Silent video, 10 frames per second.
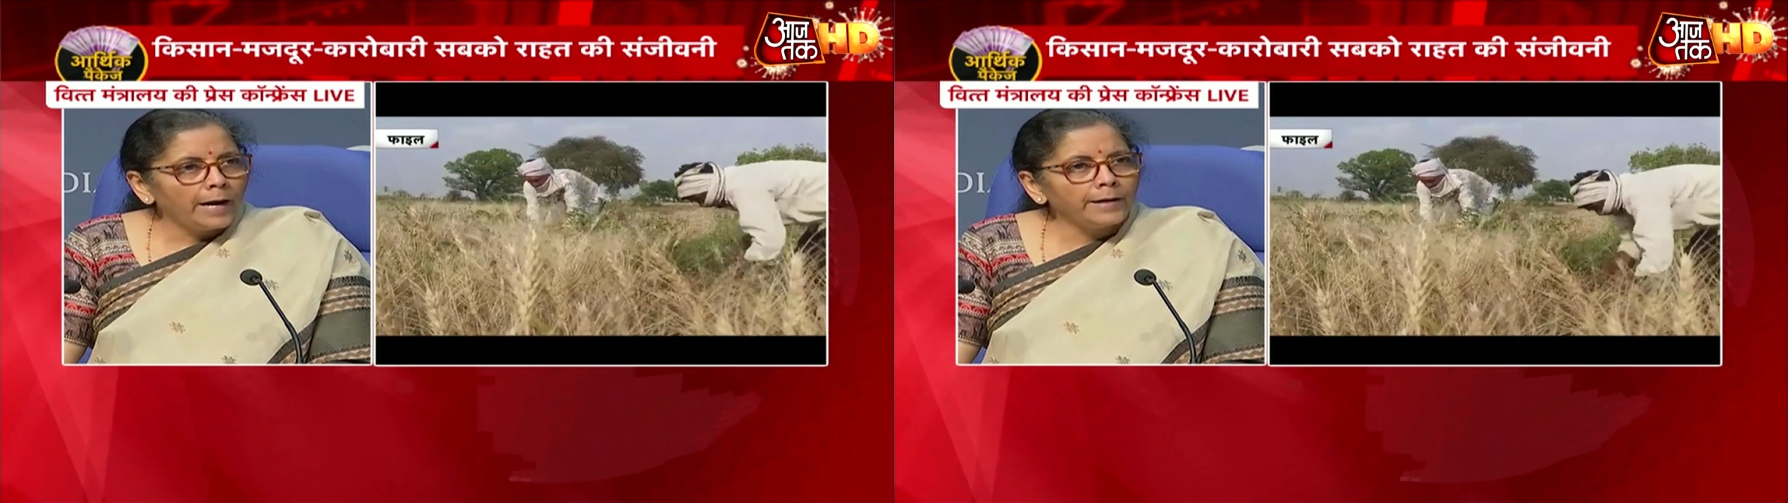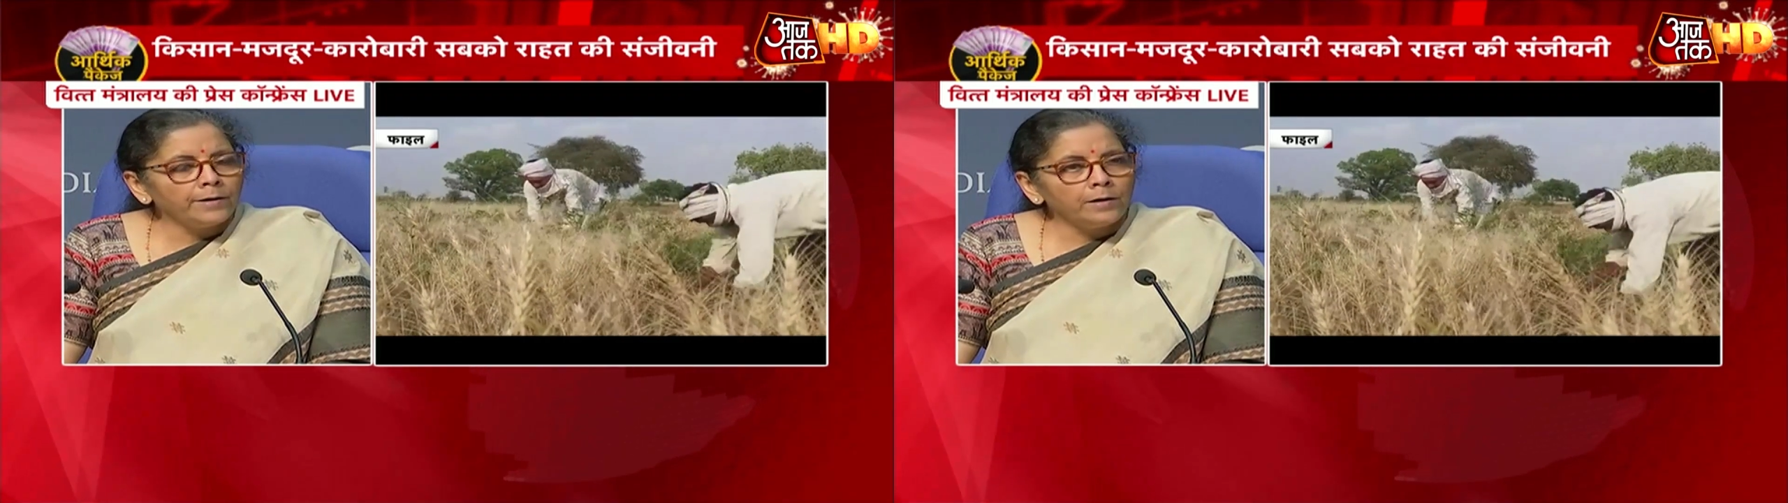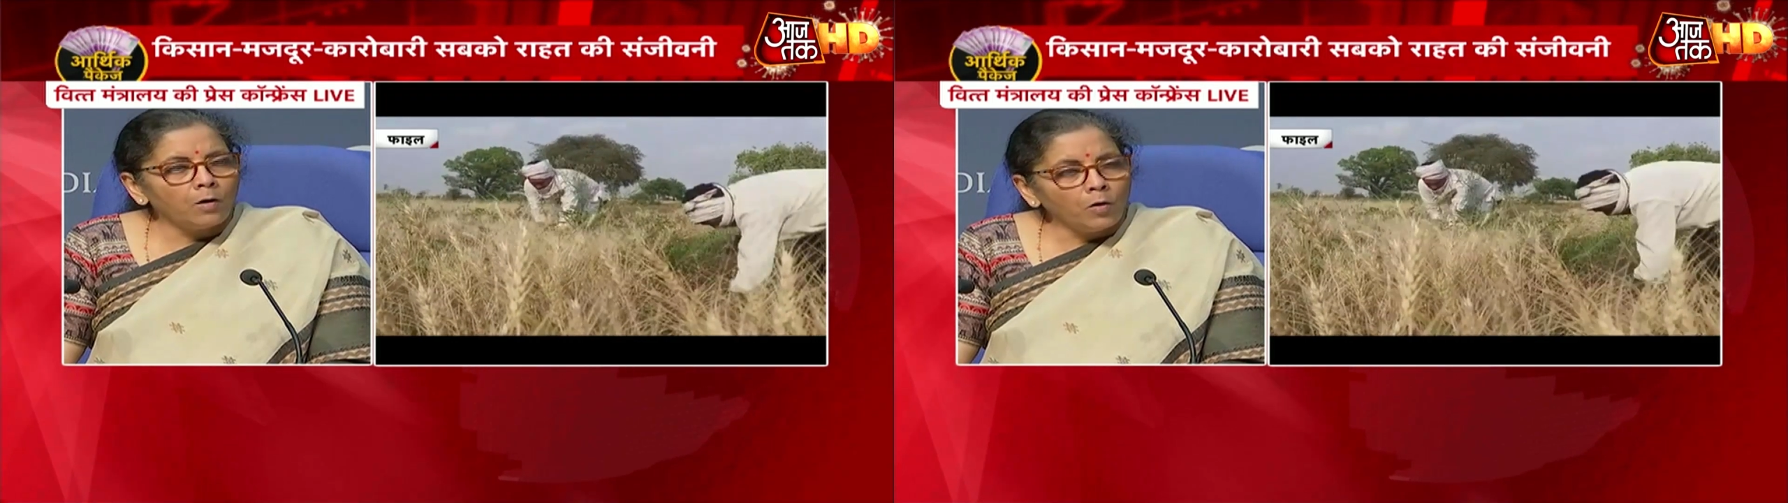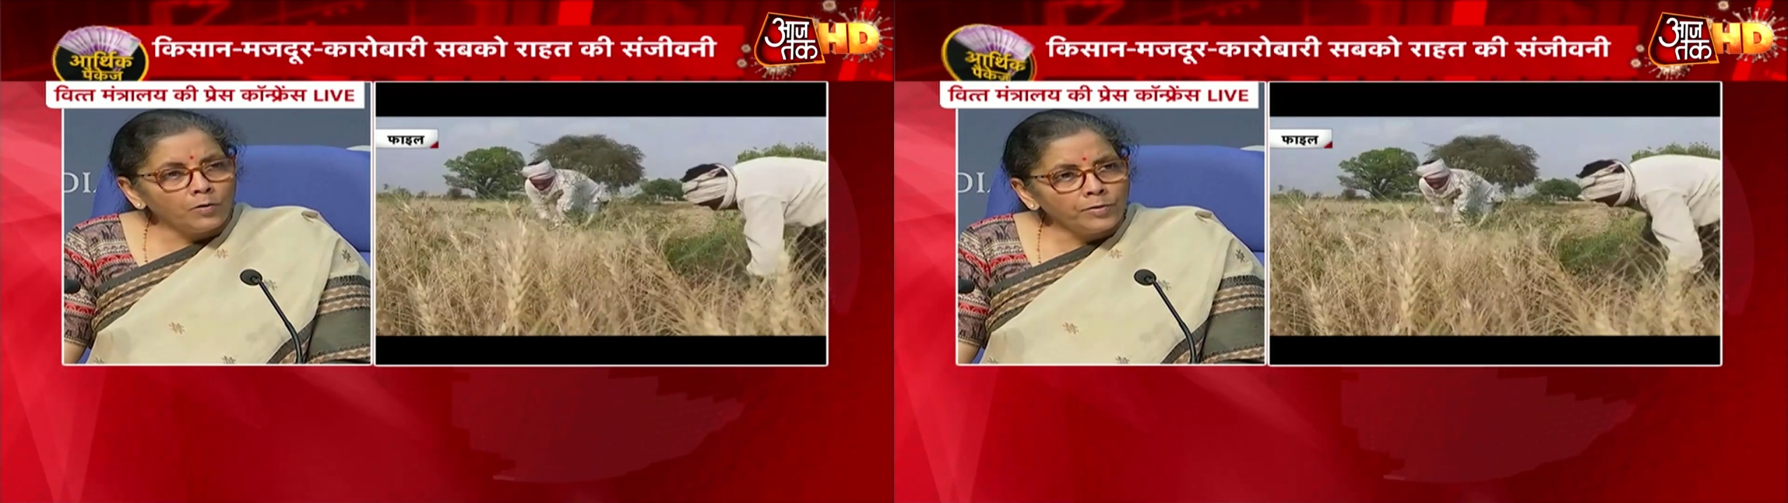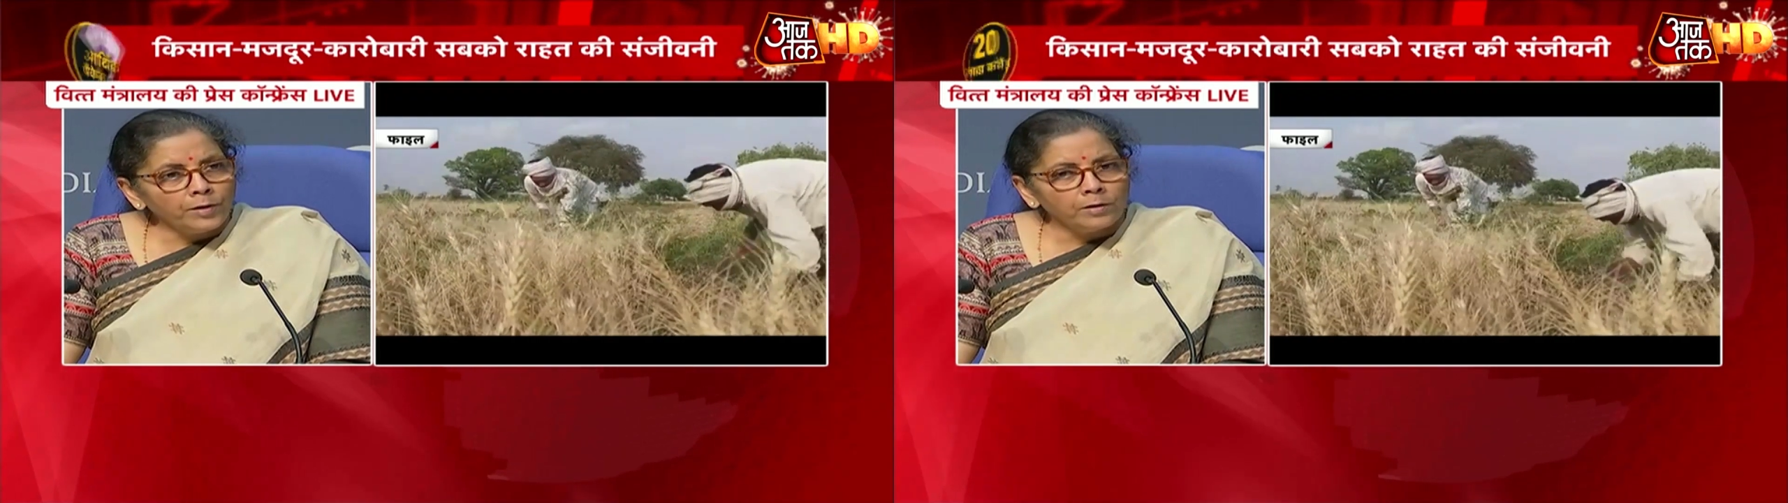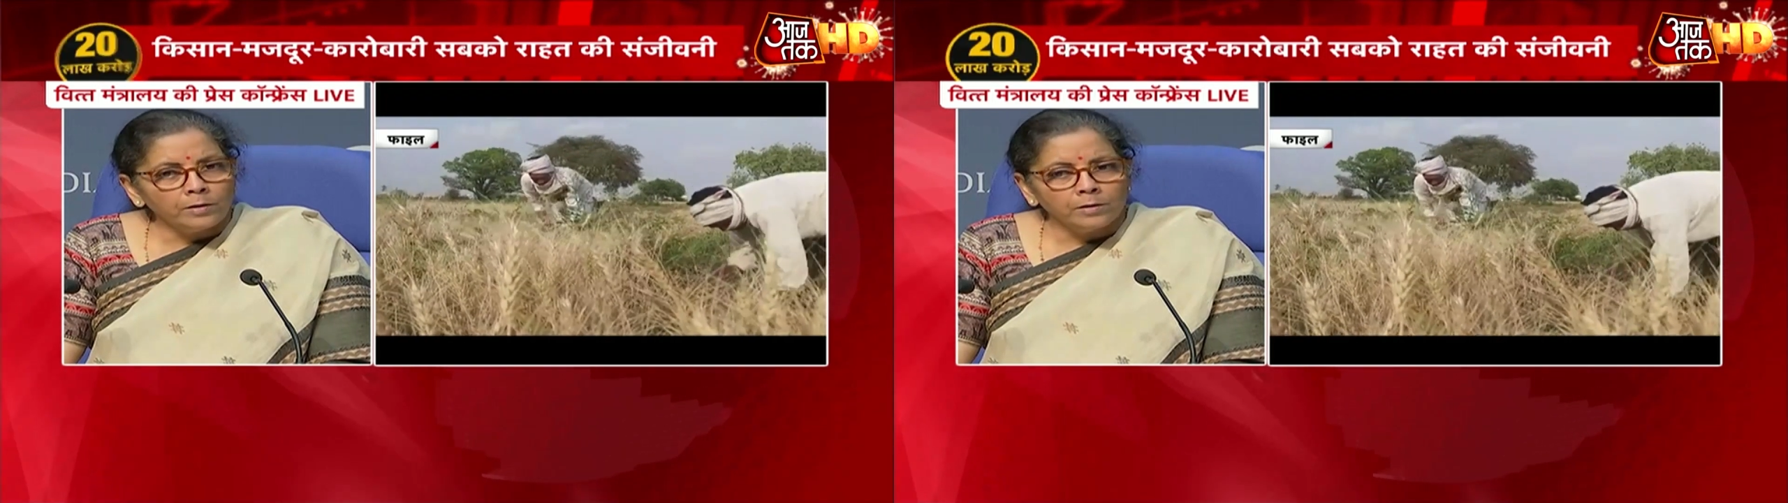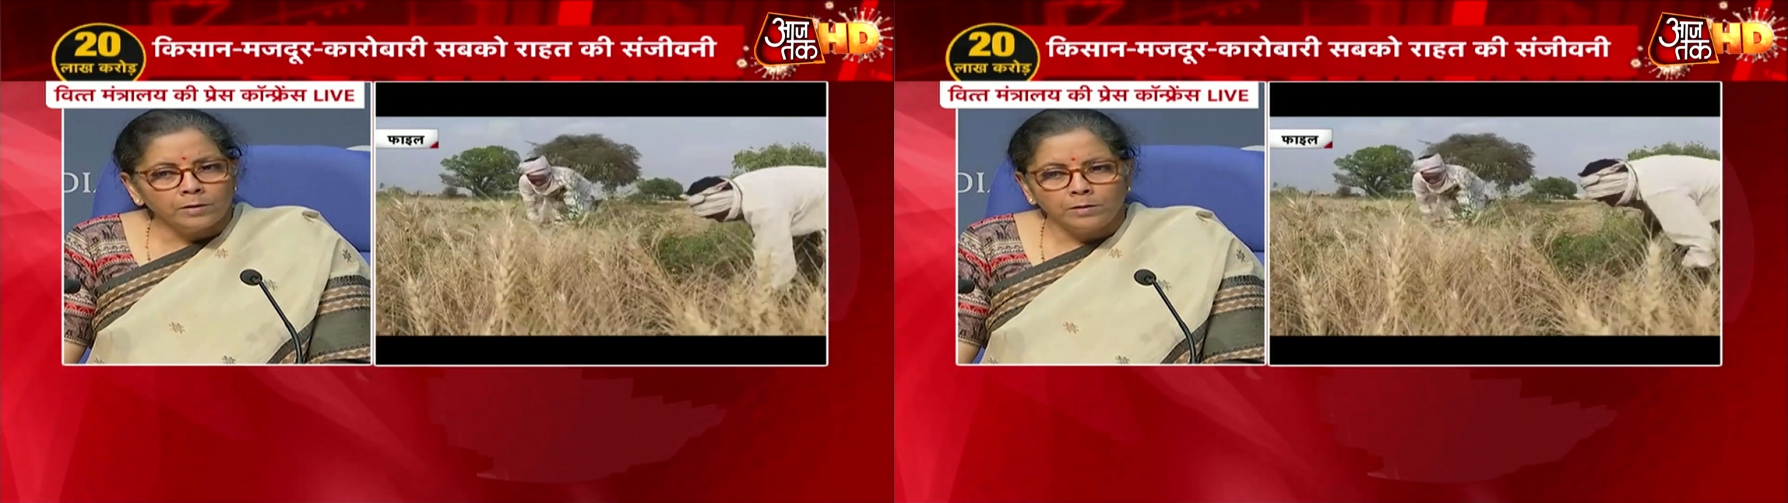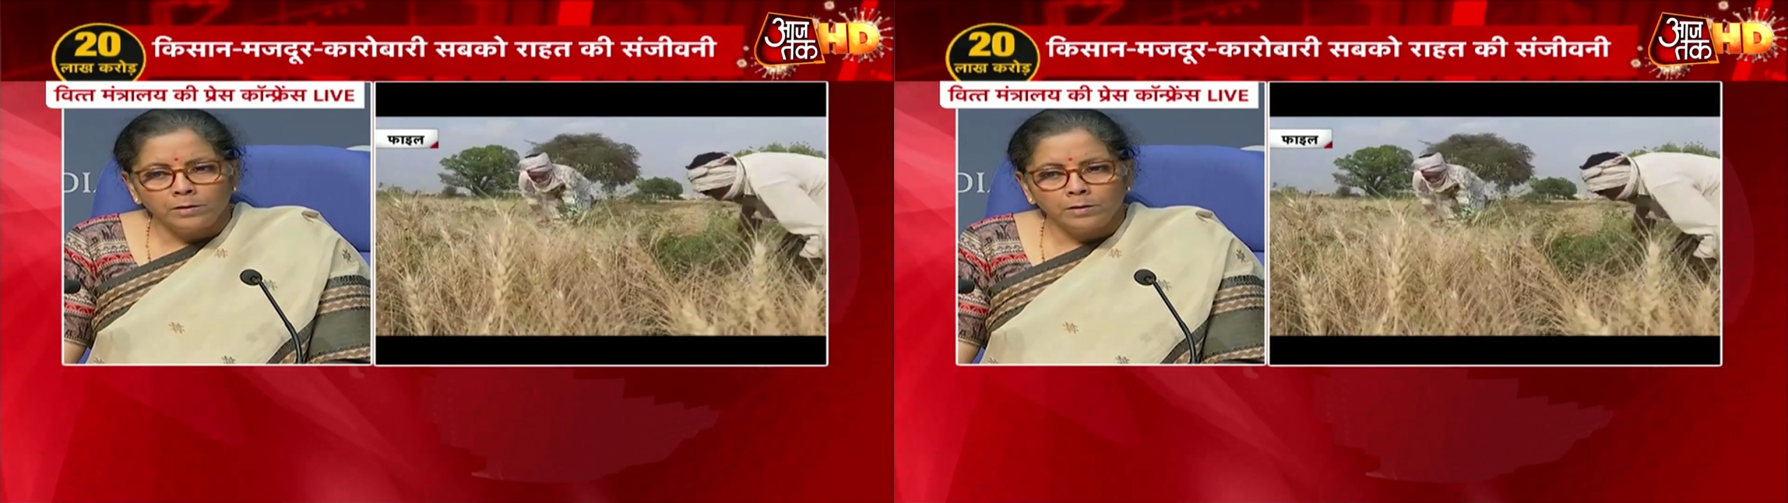And on